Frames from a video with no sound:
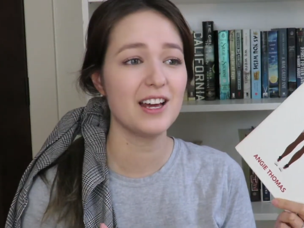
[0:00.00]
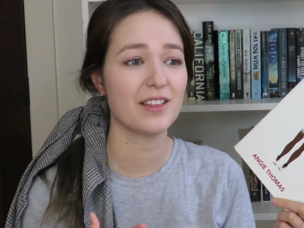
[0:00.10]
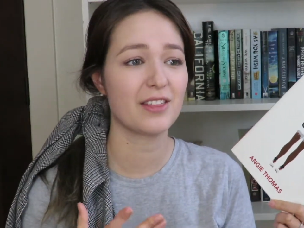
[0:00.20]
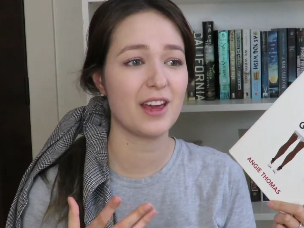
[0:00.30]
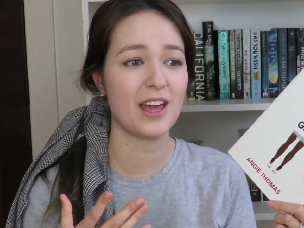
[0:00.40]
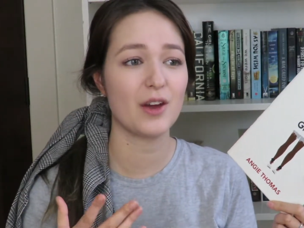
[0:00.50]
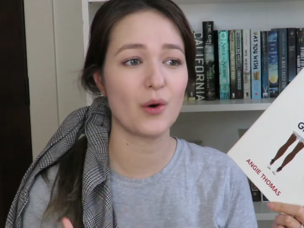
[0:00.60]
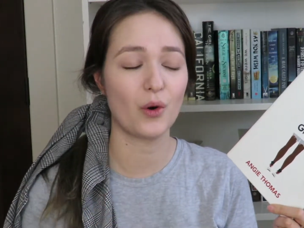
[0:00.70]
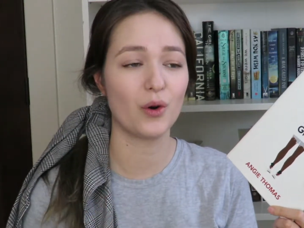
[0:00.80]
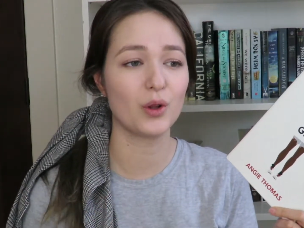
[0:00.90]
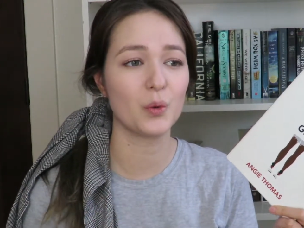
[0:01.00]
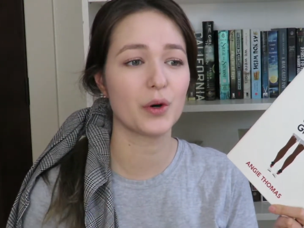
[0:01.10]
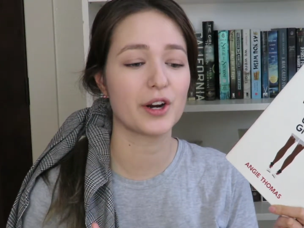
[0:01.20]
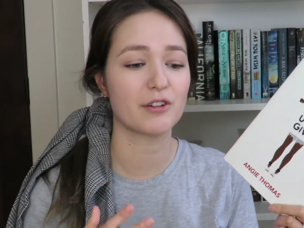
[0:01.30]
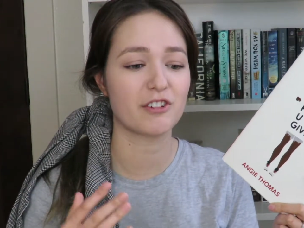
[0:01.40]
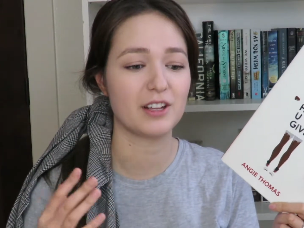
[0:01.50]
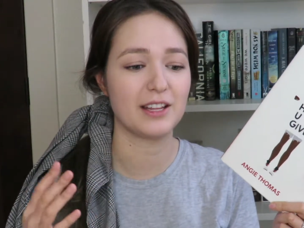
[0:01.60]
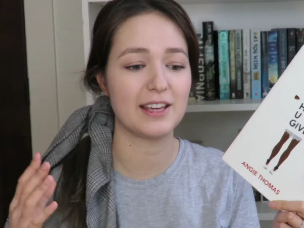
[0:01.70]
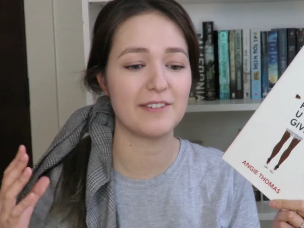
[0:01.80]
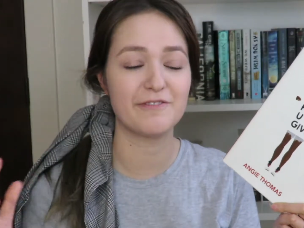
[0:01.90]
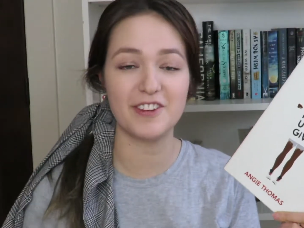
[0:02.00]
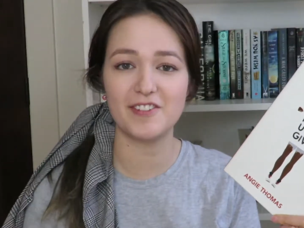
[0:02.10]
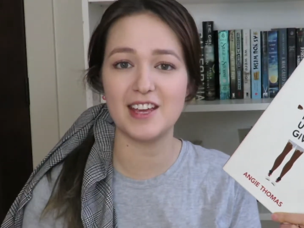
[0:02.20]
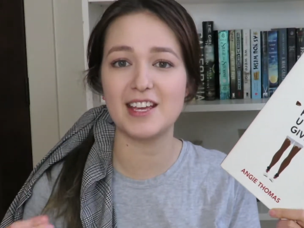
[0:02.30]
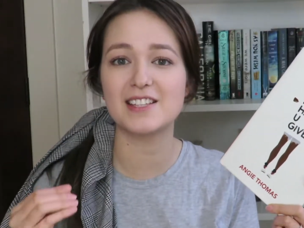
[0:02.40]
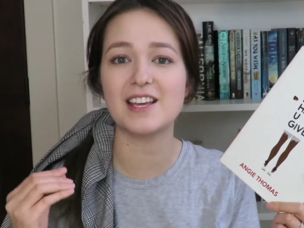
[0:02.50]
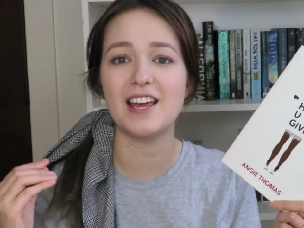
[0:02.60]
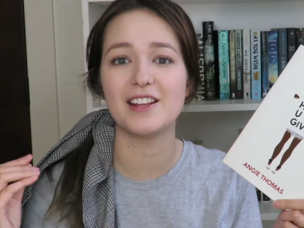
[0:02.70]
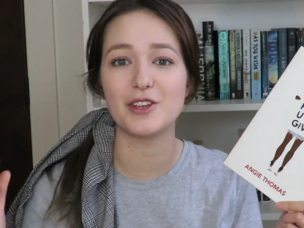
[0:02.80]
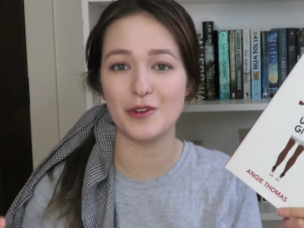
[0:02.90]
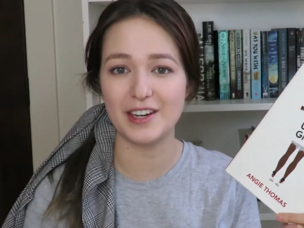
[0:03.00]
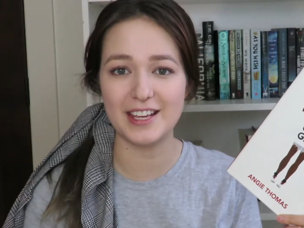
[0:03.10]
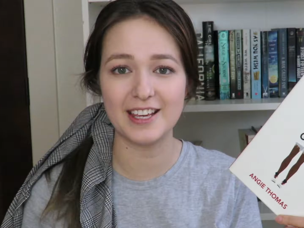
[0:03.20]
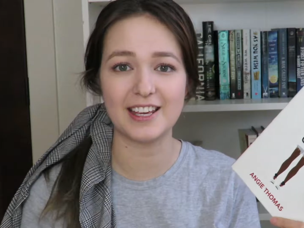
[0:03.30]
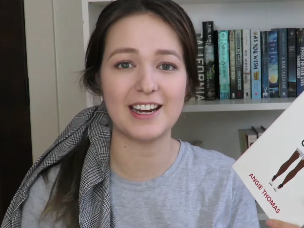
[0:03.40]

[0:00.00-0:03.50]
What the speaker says: They all were really vivid and unique,